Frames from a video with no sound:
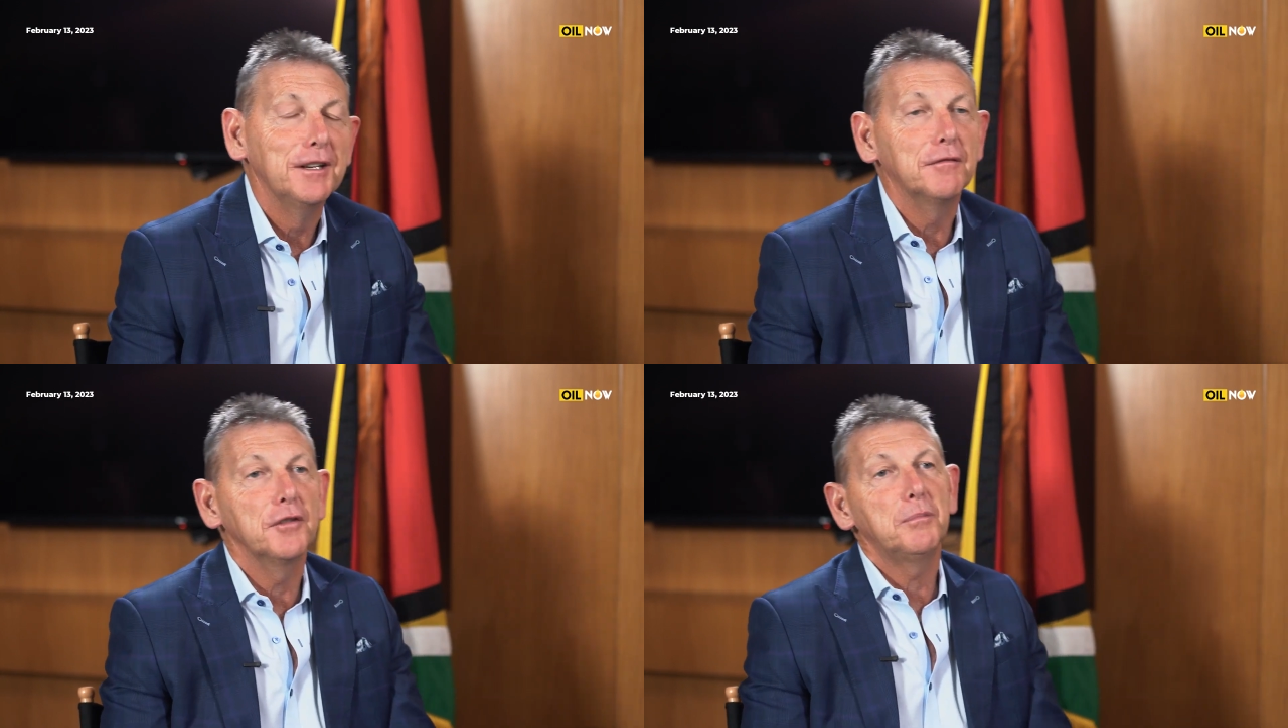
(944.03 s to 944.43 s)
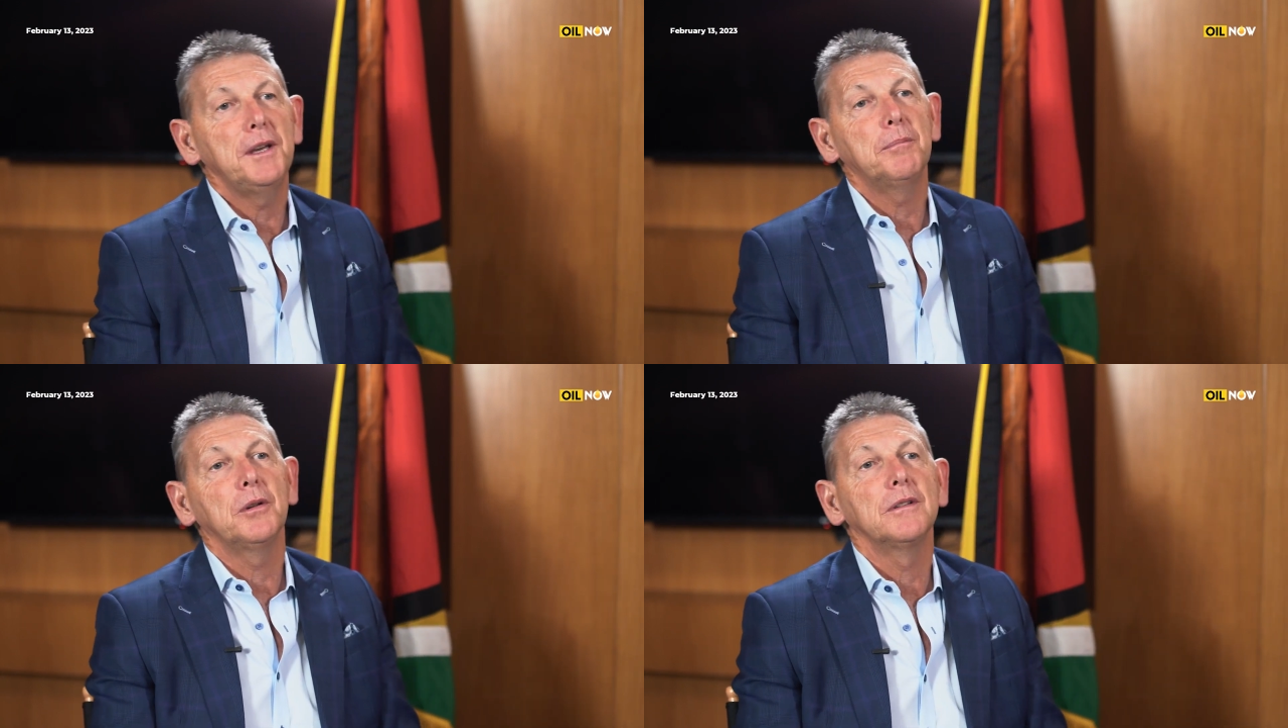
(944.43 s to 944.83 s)
for the
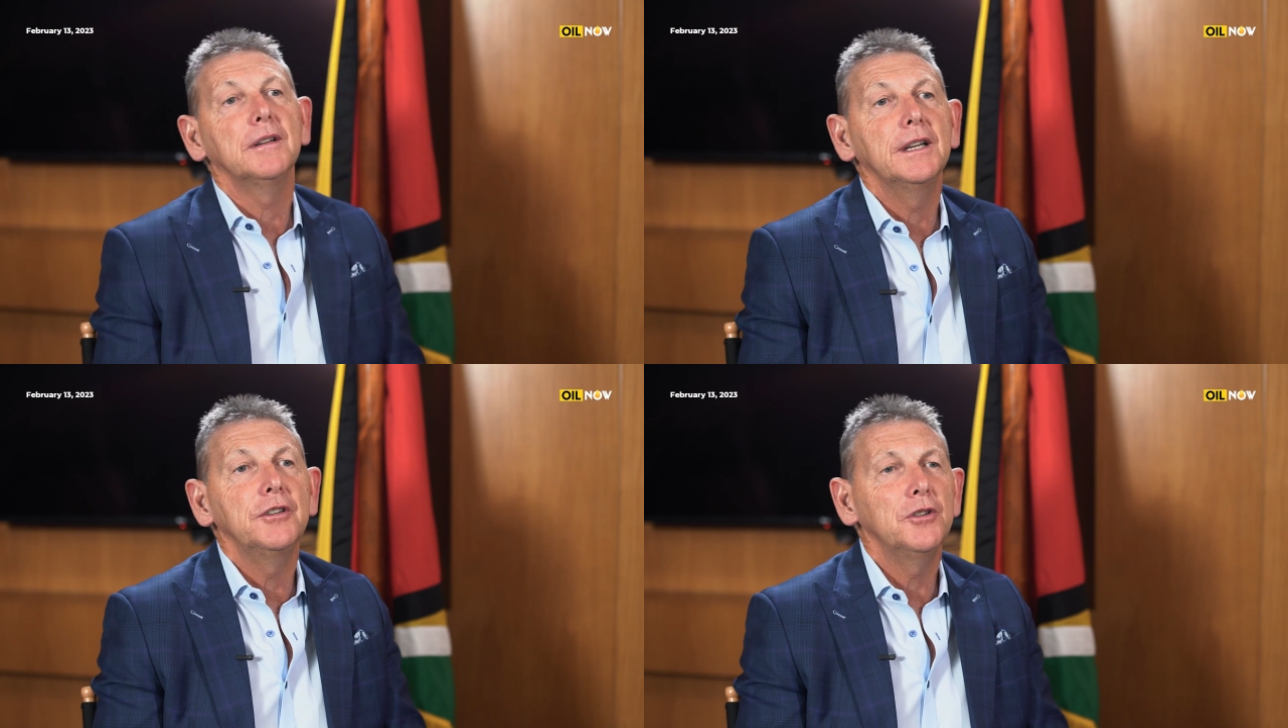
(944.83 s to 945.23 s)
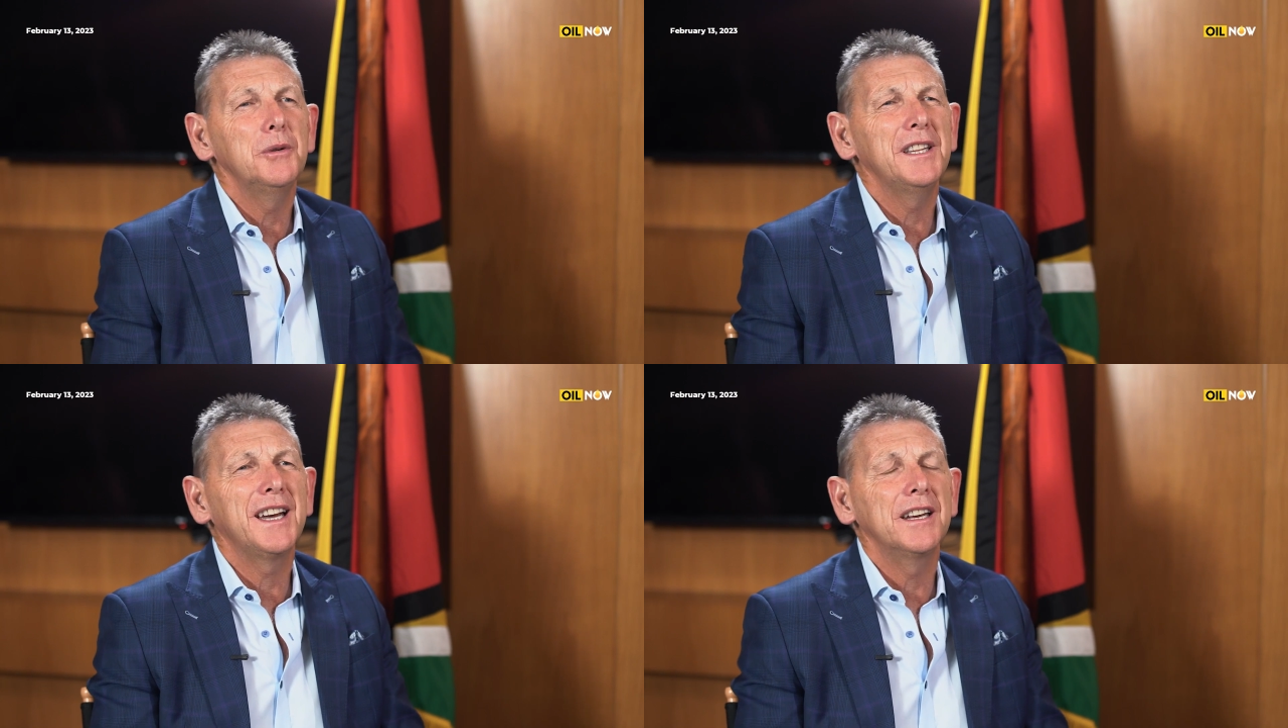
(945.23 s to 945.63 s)
people, and
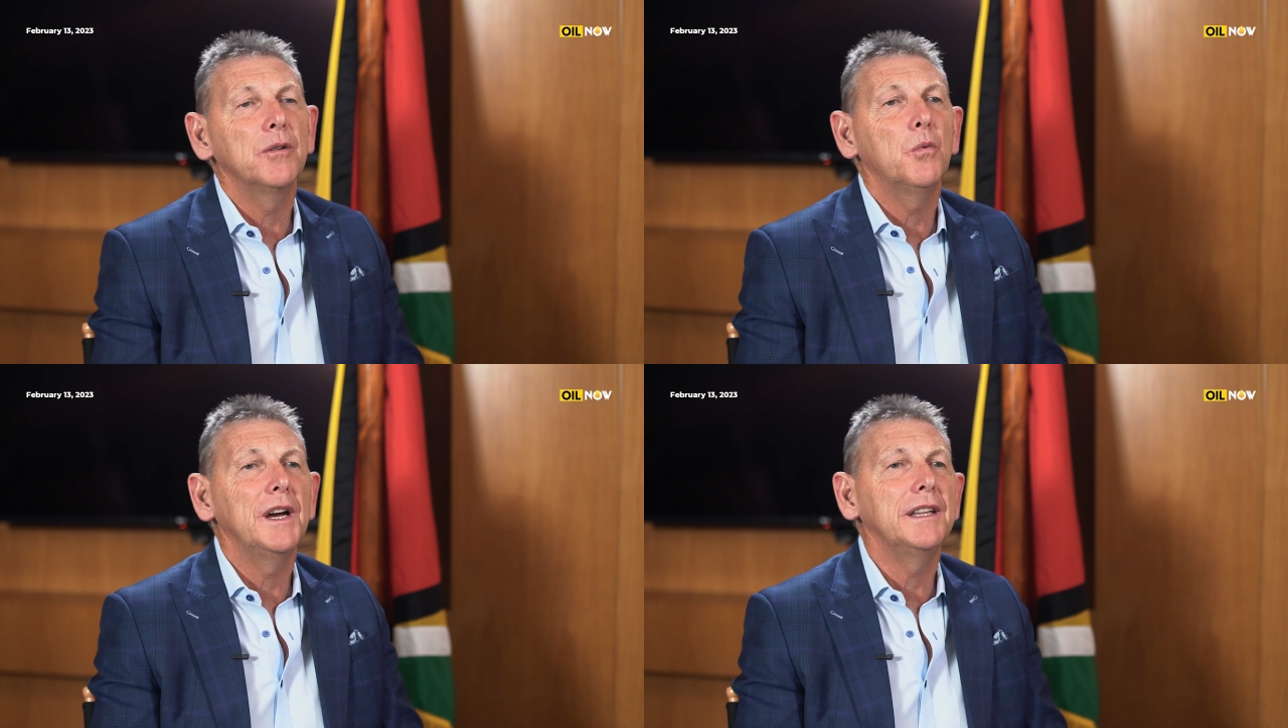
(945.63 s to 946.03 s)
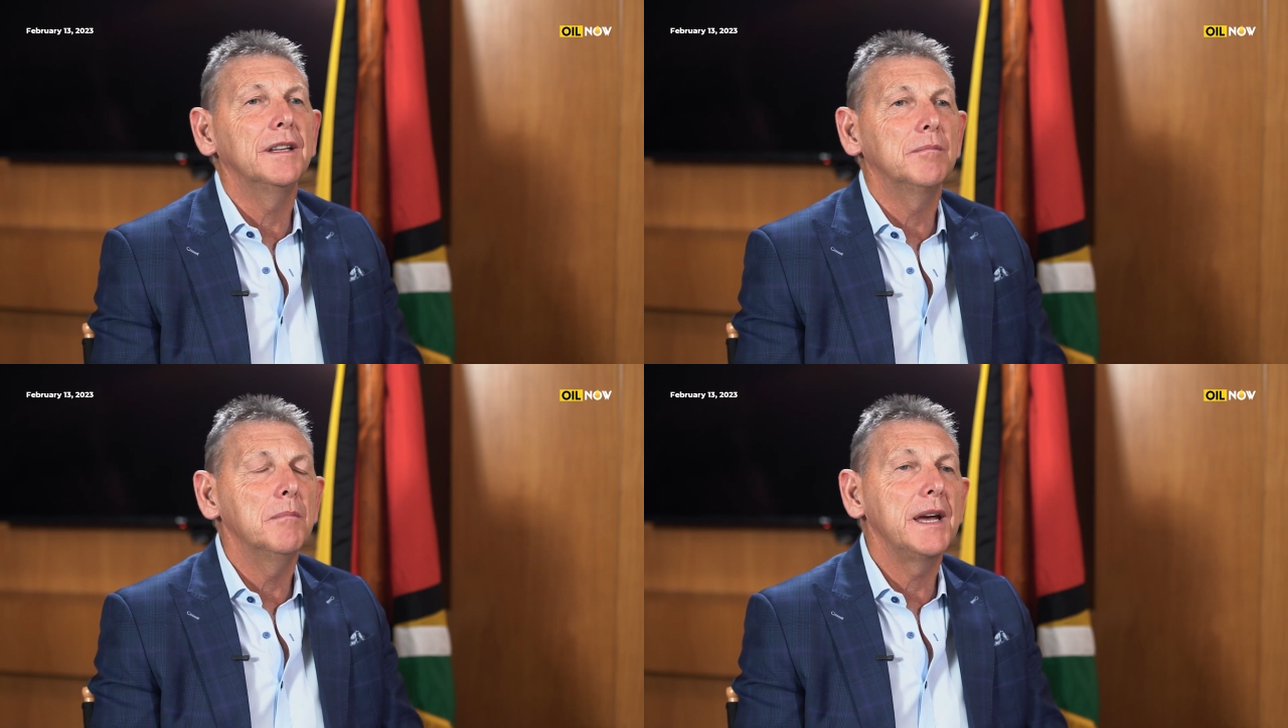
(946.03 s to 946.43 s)
doing that in a way
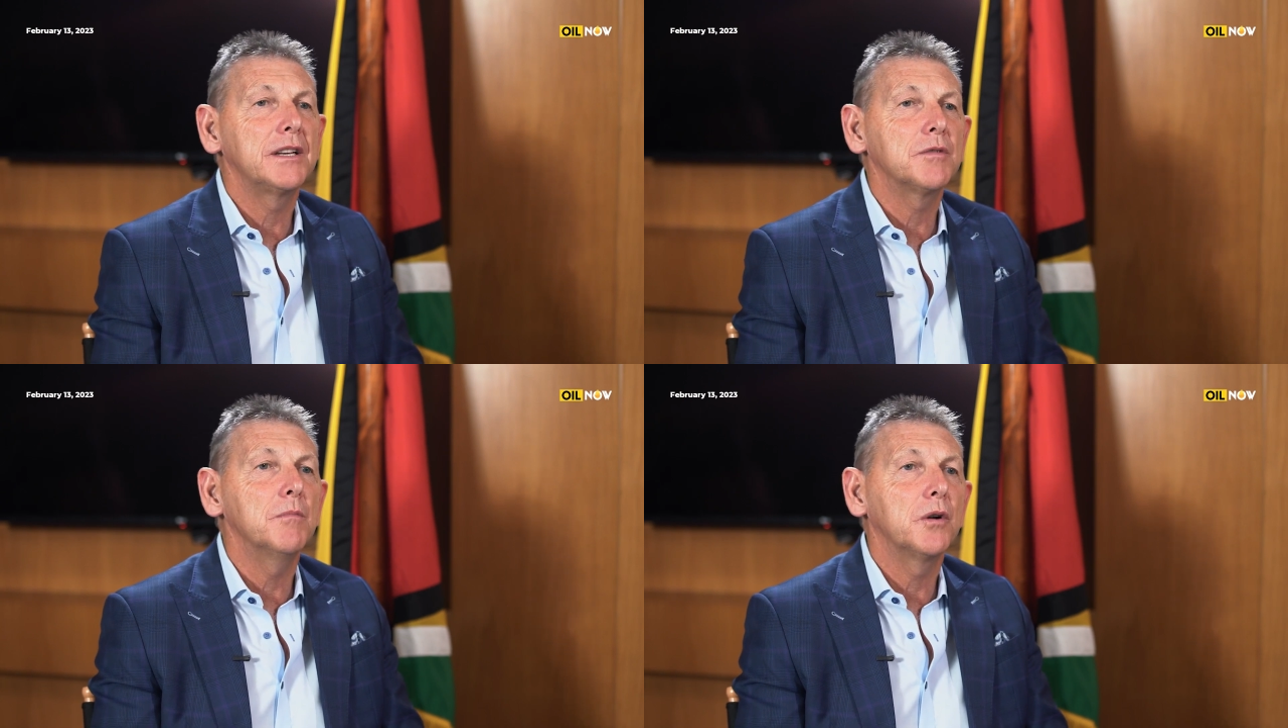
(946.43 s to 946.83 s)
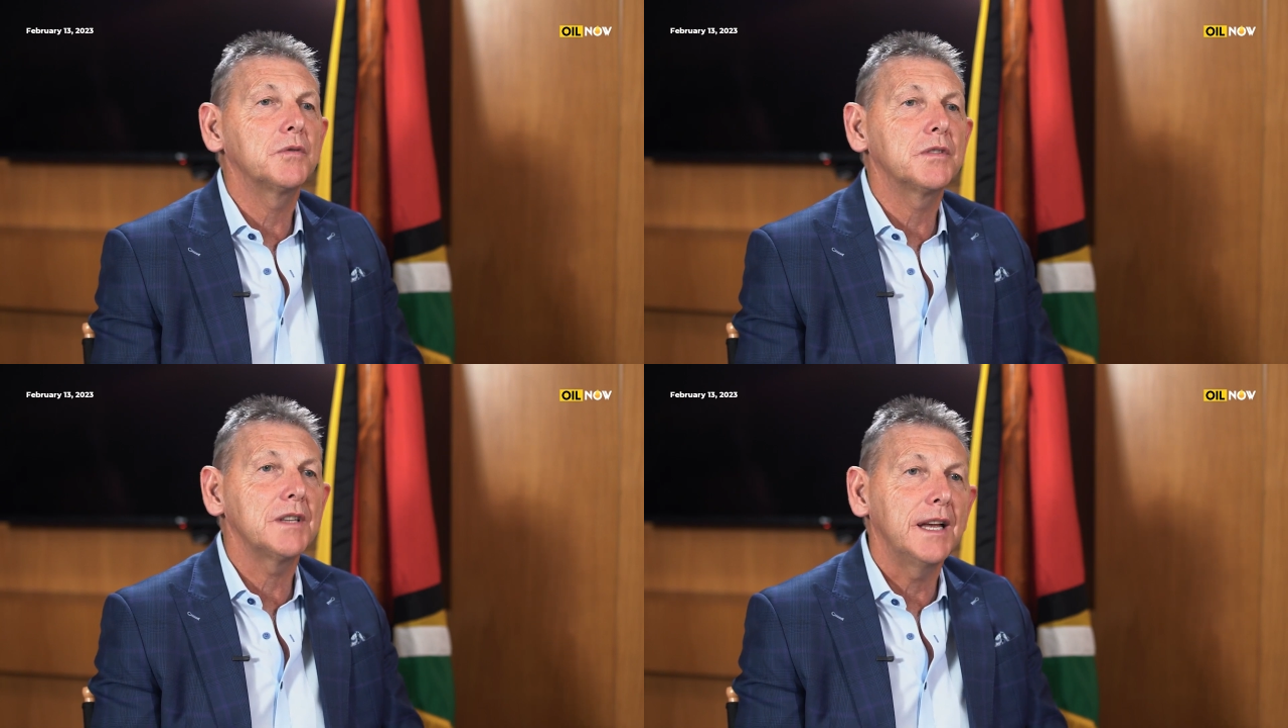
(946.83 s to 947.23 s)
that makes
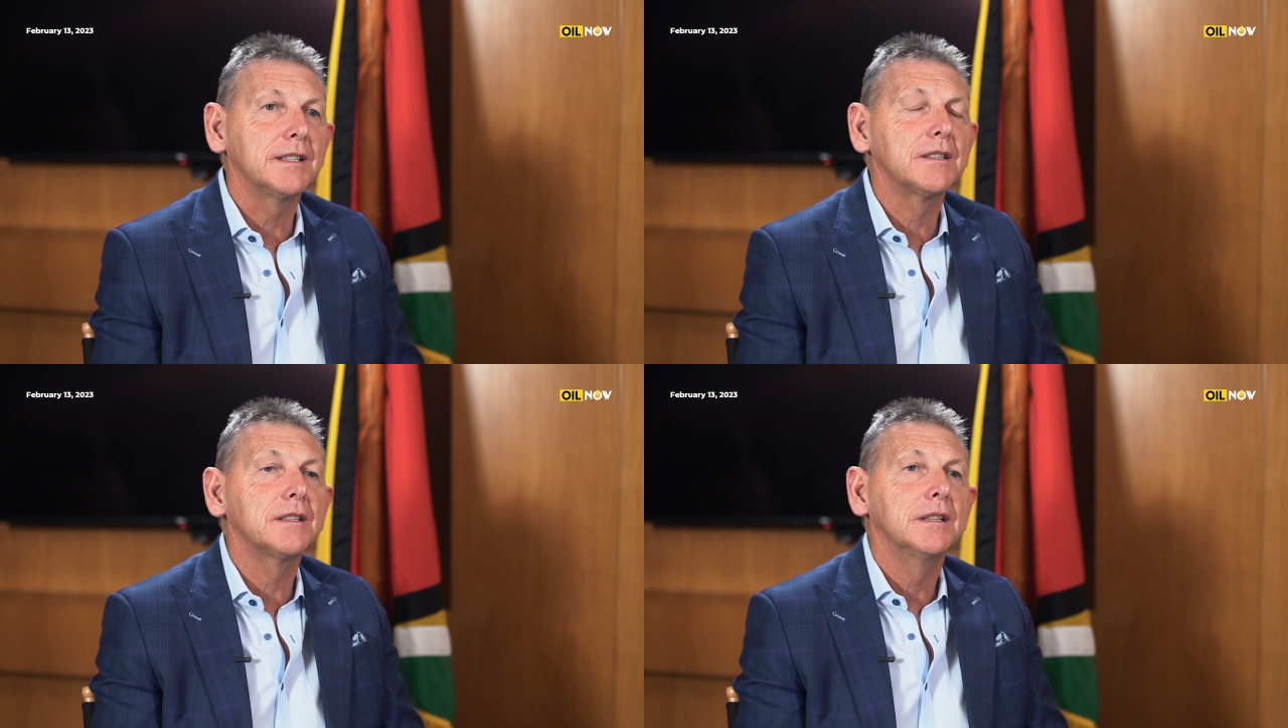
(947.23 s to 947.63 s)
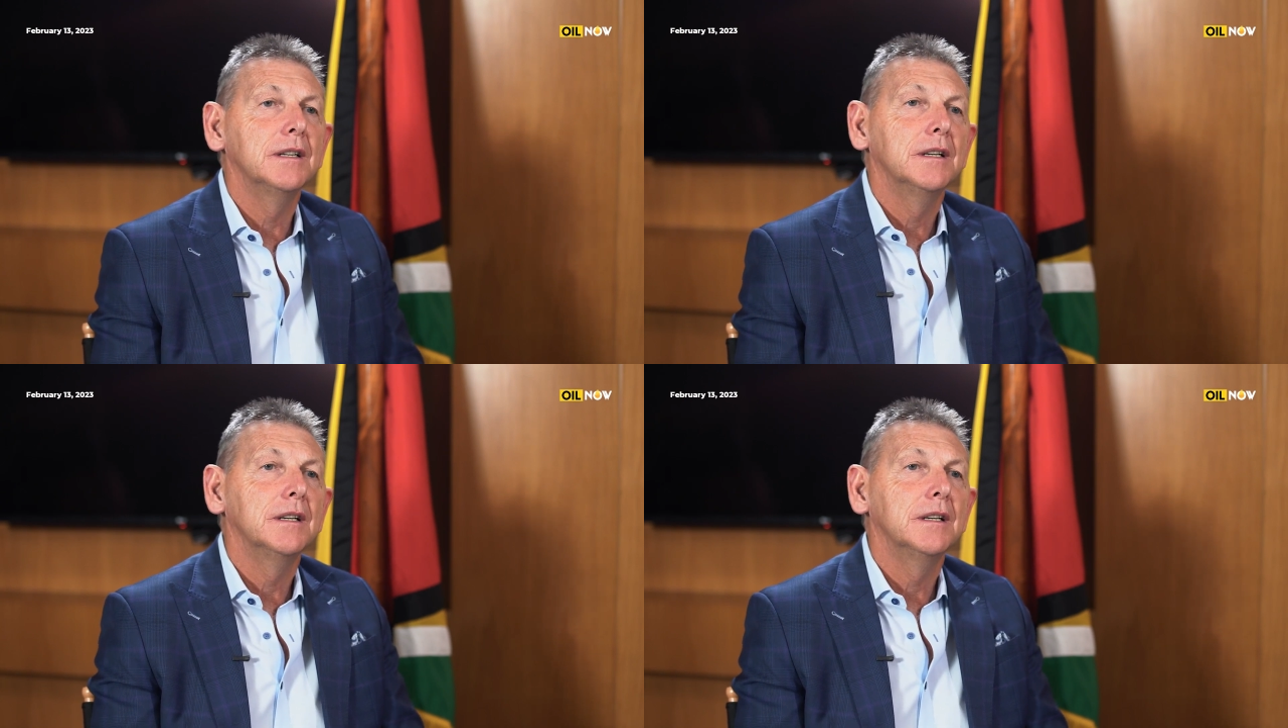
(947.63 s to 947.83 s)
most sense.